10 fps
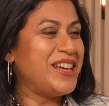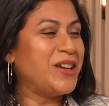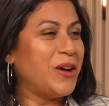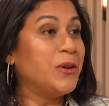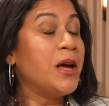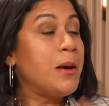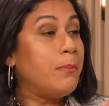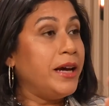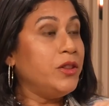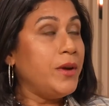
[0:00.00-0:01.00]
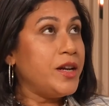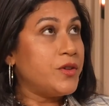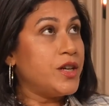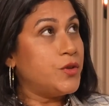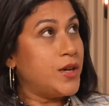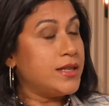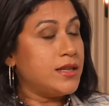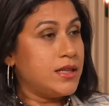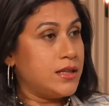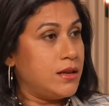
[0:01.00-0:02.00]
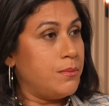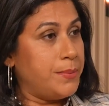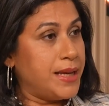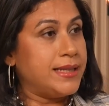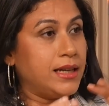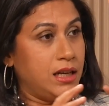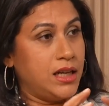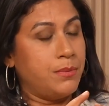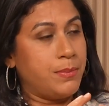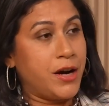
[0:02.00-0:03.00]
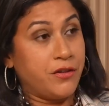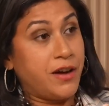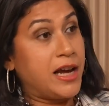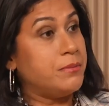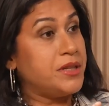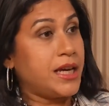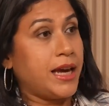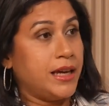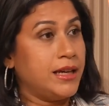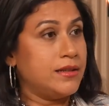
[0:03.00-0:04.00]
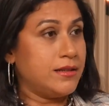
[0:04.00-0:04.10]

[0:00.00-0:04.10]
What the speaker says: There you go. By the way, Trade Trust is basically a part of IMDI in